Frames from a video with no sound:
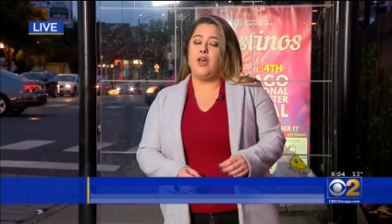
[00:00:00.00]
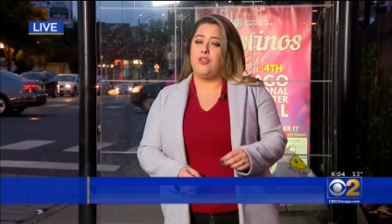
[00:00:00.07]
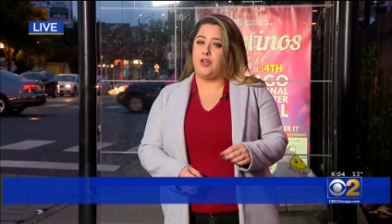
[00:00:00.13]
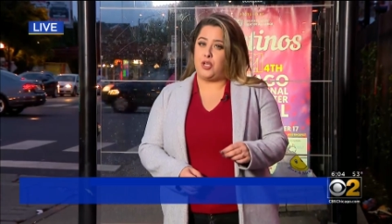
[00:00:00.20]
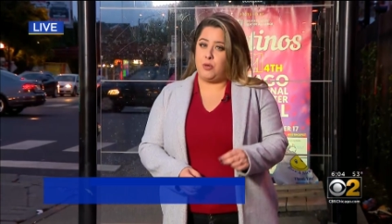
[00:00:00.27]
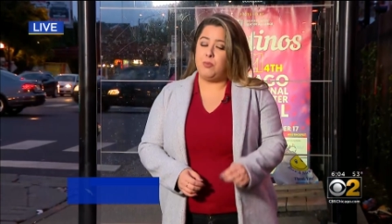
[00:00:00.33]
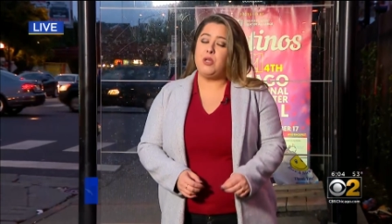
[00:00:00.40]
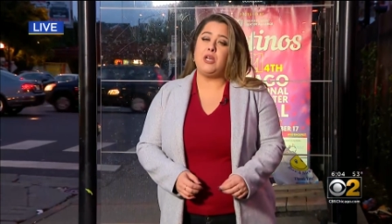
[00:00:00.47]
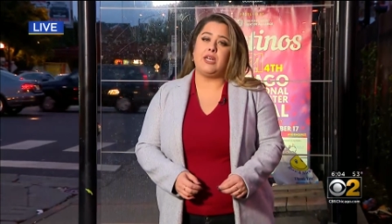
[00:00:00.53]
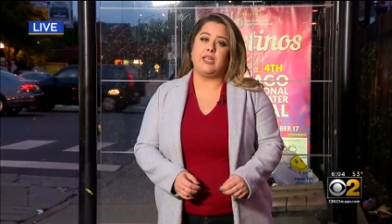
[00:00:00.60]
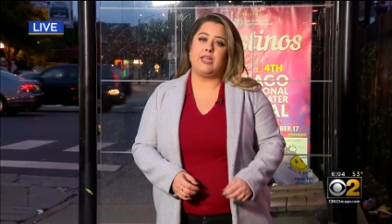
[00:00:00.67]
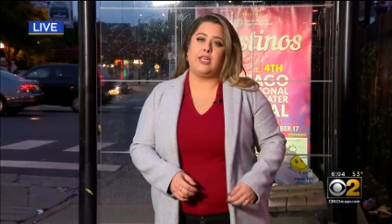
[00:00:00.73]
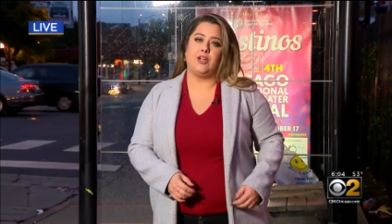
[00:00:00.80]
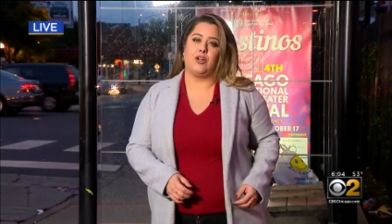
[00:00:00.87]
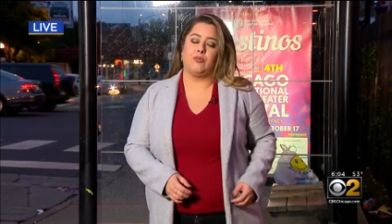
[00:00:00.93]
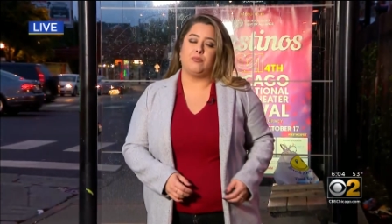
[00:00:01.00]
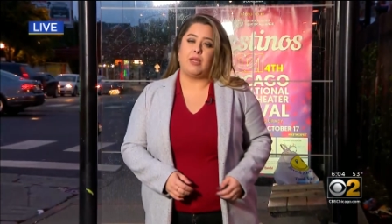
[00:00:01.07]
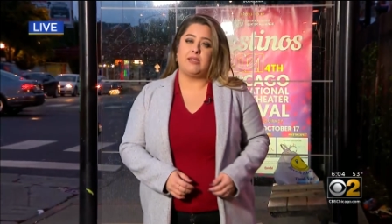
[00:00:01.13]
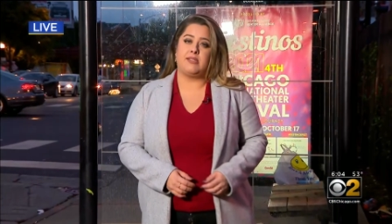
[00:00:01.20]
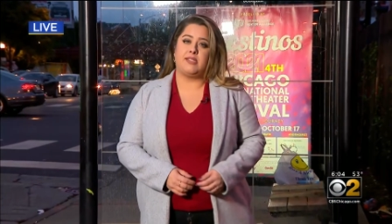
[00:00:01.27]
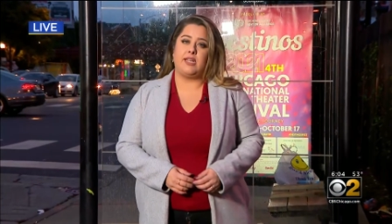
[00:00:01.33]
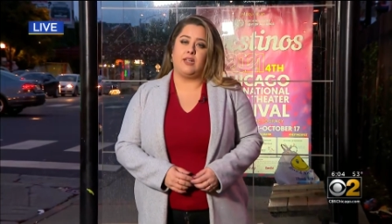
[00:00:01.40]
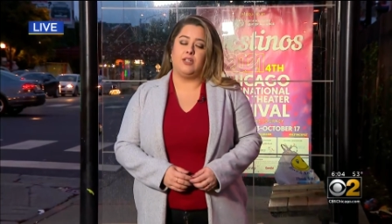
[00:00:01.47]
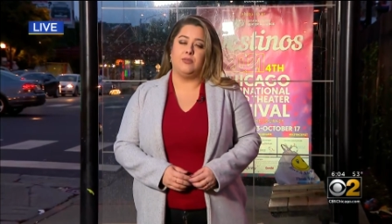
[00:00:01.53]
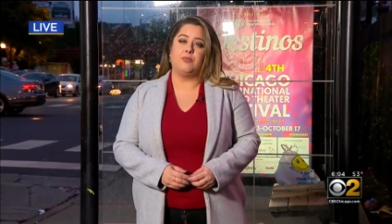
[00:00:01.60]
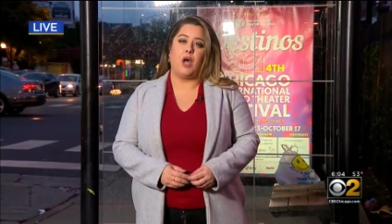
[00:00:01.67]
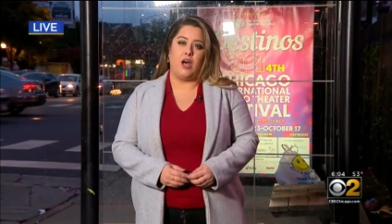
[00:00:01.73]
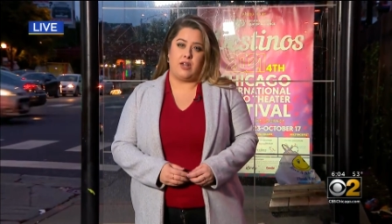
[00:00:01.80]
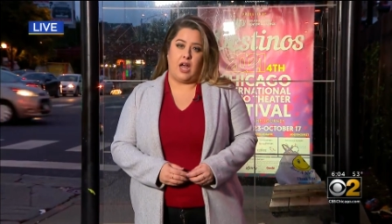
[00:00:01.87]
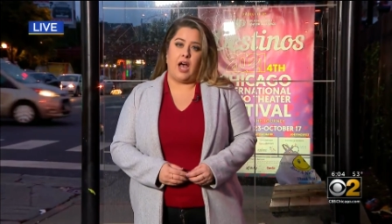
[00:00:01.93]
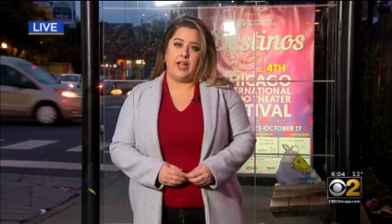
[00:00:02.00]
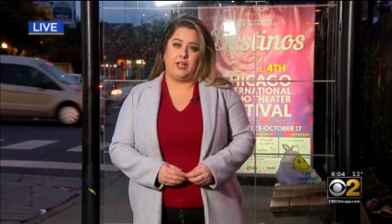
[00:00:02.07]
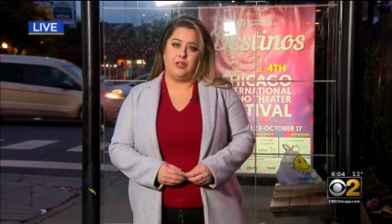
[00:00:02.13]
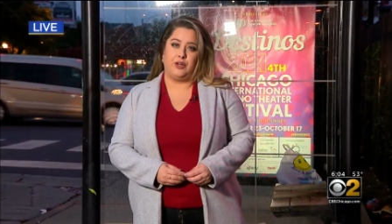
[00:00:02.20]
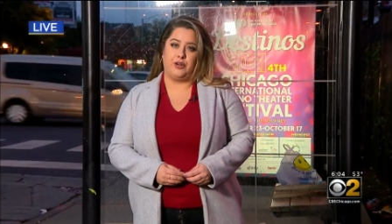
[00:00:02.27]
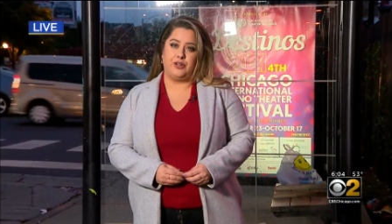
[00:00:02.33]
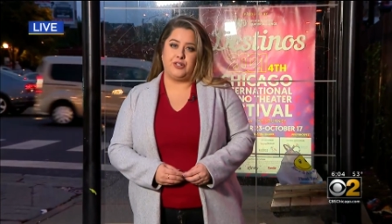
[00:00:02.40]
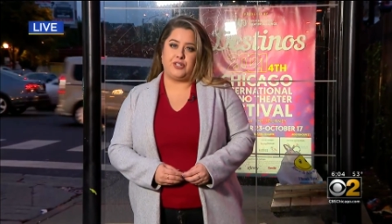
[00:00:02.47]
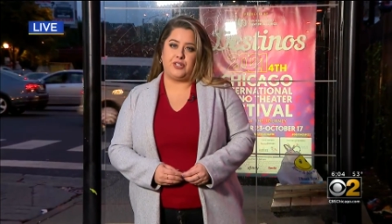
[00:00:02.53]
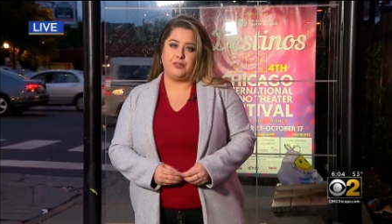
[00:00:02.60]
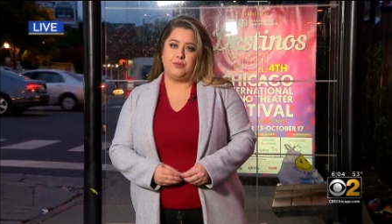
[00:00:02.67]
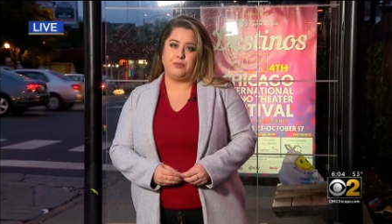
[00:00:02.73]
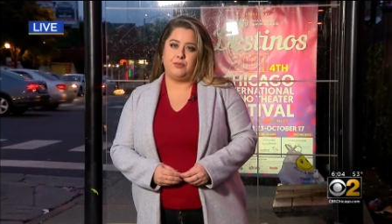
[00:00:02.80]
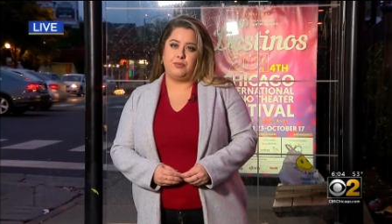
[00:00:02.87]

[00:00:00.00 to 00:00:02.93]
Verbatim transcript: The community here is still on high alert.